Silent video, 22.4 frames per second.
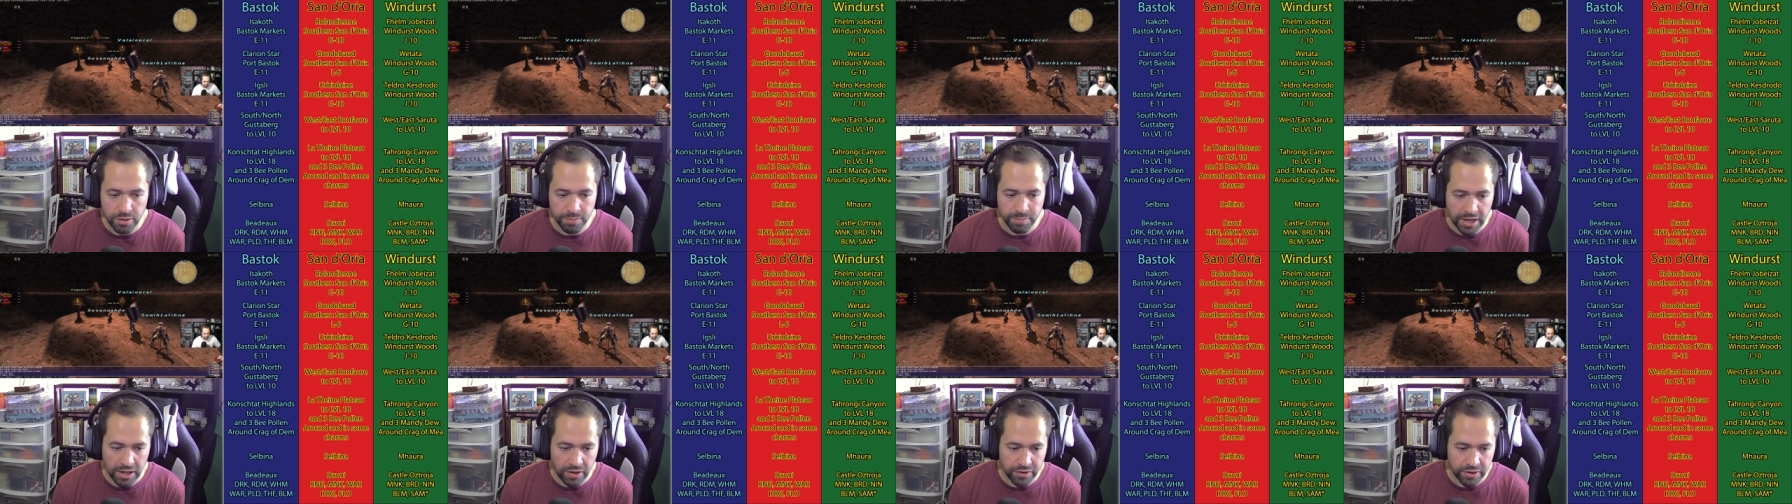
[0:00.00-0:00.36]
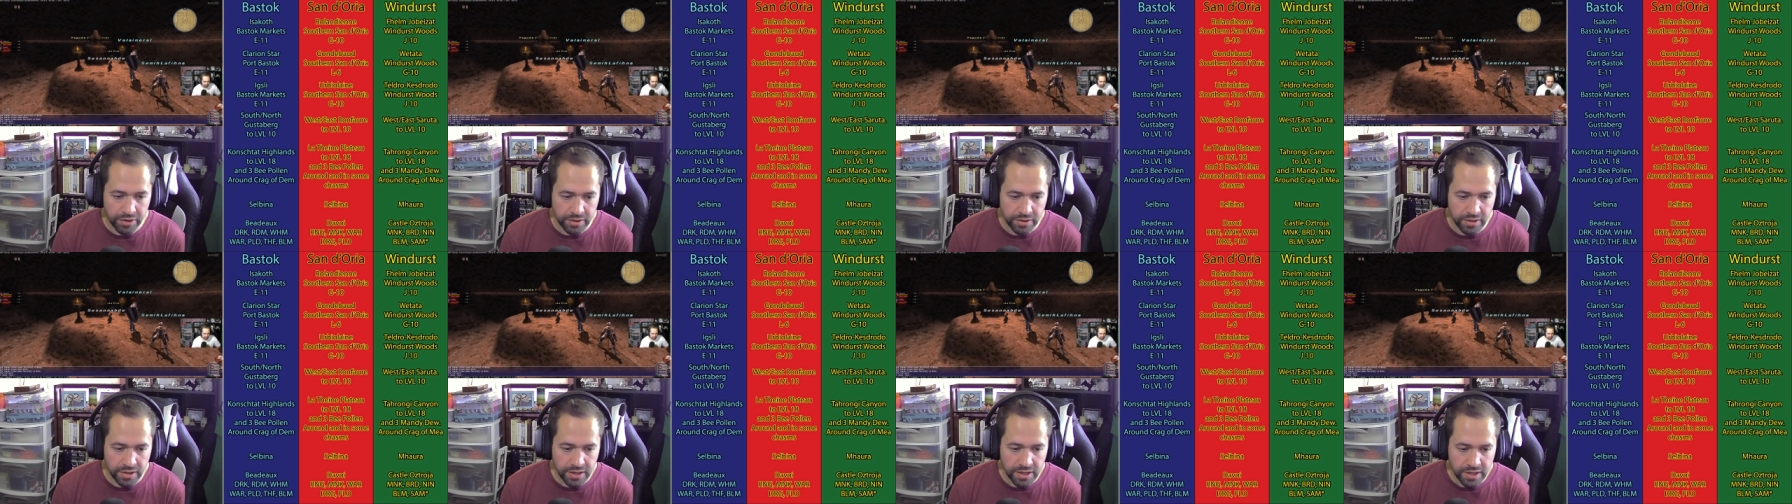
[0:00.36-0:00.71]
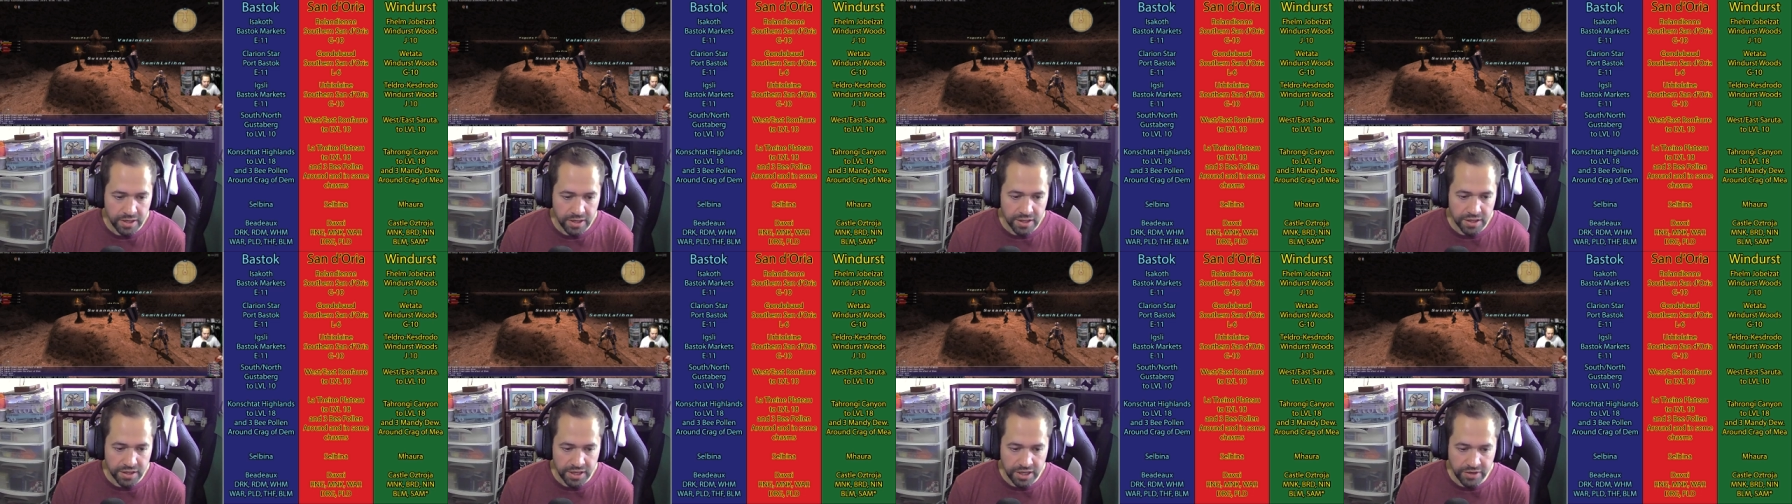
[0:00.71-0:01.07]
Paladin,
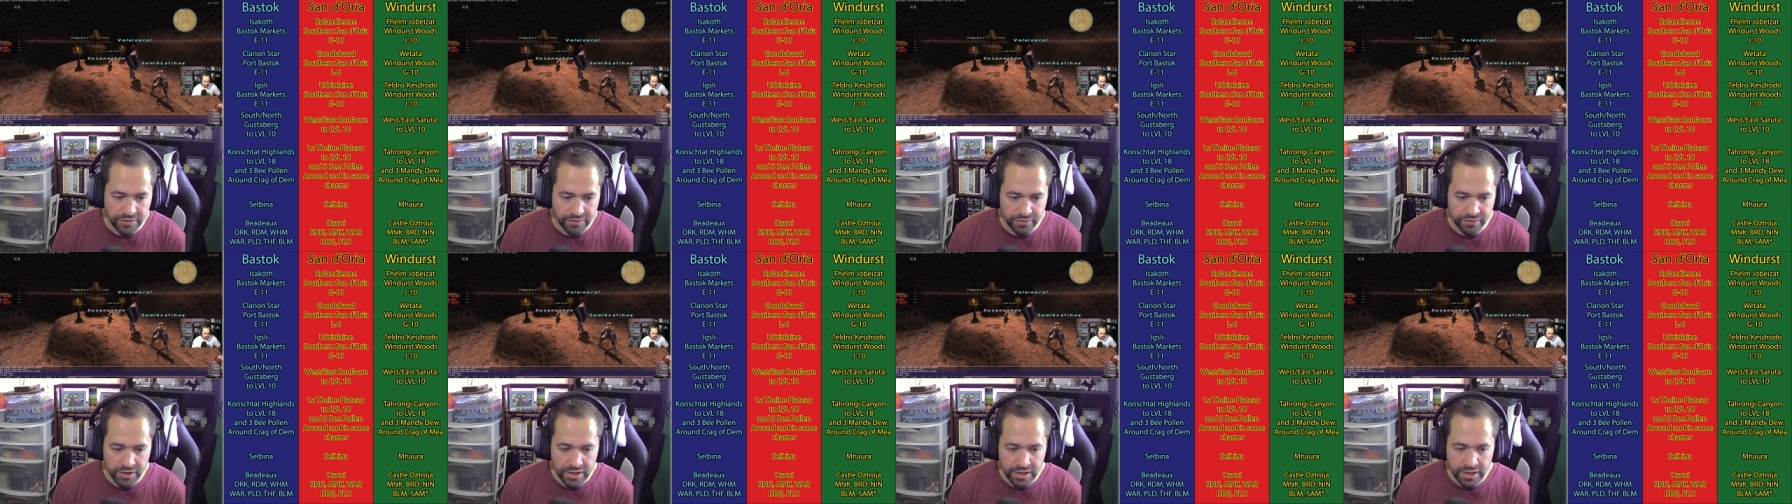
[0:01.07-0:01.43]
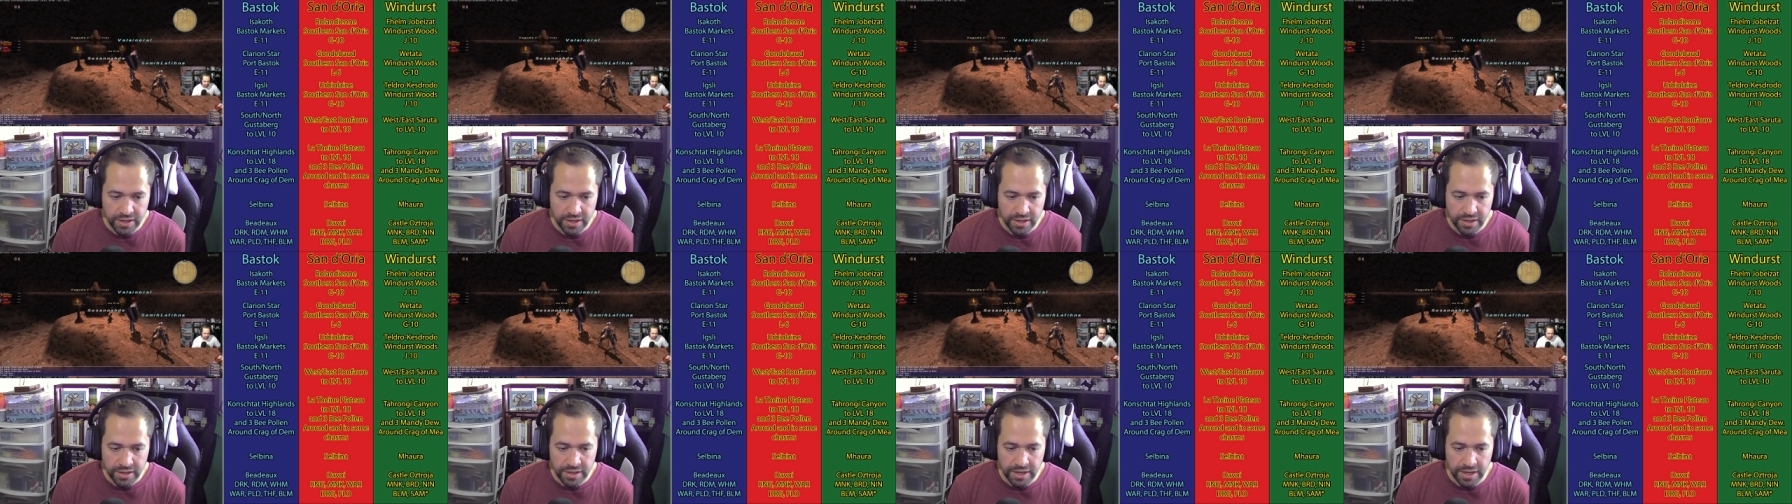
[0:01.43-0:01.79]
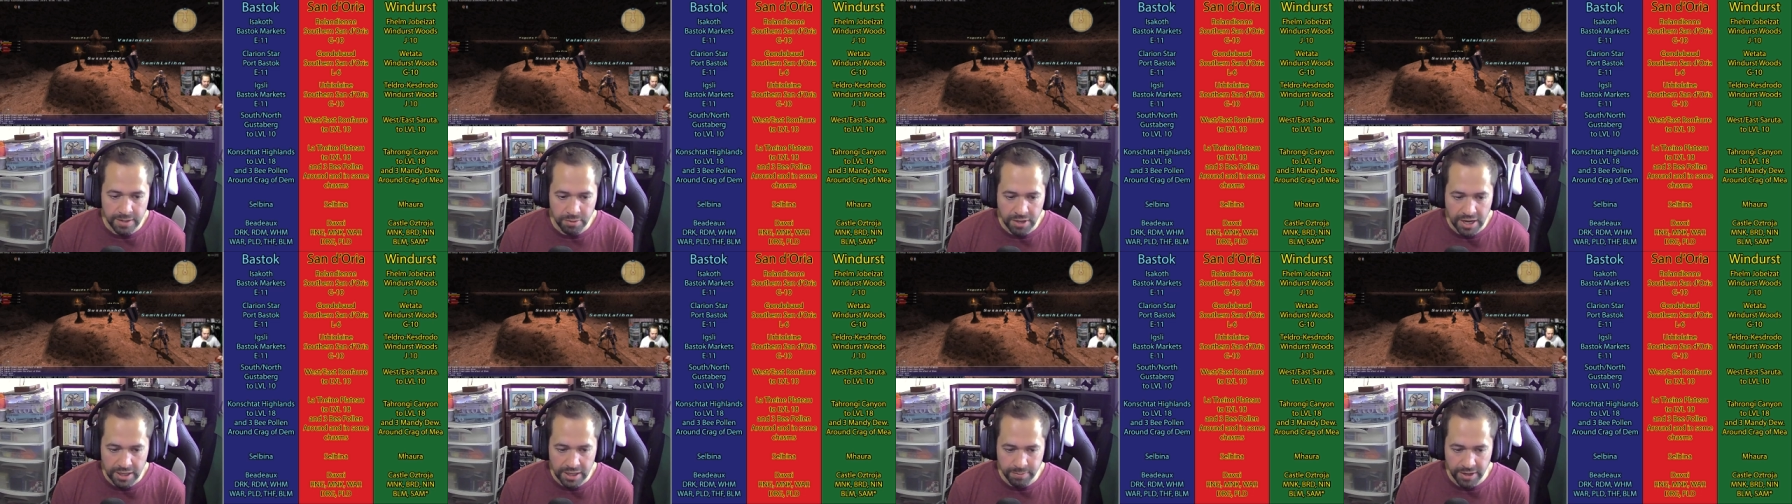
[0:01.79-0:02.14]
Thief,
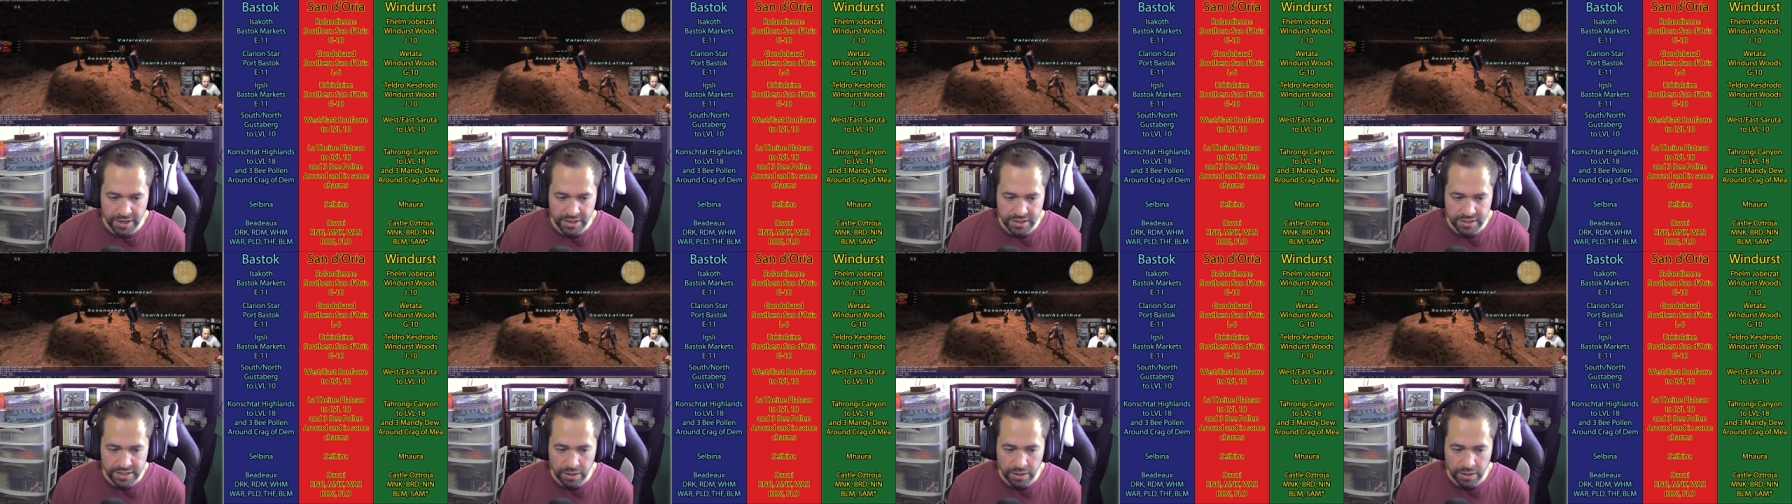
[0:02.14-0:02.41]
and Black Mage.